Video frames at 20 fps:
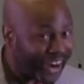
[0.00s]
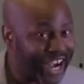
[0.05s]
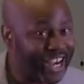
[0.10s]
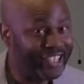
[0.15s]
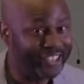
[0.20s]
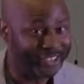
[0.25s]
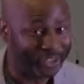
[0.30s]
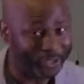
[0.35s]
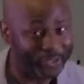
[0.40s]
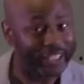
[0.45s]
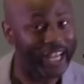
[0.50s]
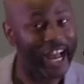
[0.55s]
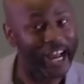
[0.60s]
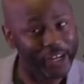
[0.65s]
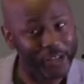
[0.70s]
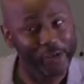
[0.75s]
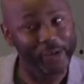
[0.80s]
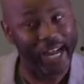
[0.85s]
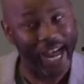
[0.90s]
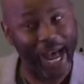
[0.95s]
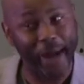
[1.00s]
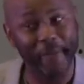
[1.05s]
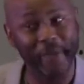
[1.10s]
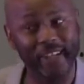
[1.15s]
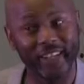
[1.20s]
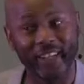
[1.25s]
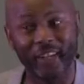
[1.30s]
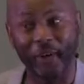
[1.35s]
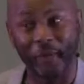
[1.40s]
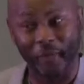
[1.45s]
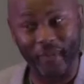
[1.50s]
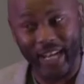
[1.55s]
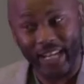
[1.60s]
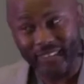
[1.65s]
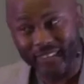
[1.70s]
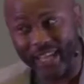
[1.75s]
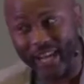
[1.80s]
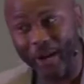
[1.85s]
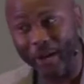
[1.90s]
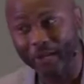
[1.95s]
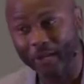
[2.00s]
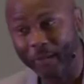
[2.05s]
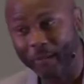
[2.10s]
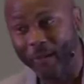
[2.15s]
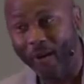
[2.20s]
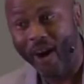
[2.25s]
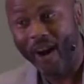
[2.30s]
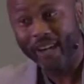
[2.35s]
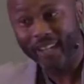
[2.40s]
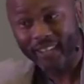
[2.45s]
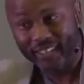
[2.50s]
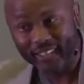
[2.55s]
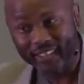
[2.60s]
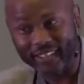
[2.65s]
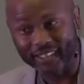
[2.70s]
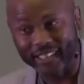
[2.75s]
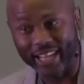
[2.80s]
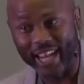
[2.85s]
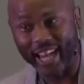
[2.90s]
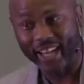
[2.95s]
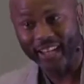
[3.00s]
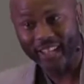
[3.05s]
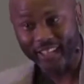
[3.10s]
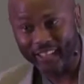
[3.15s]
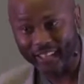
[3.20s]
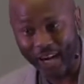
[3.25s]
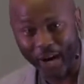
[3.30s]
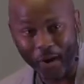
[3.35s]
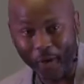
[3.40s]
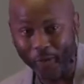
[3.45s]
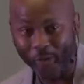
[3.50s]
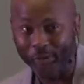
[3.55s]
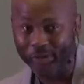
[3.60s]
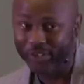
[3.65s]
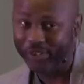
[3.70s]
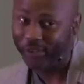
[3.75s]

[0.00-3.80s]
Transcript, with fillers: right, Josiah, you got me? When they say on your mark, get set, go,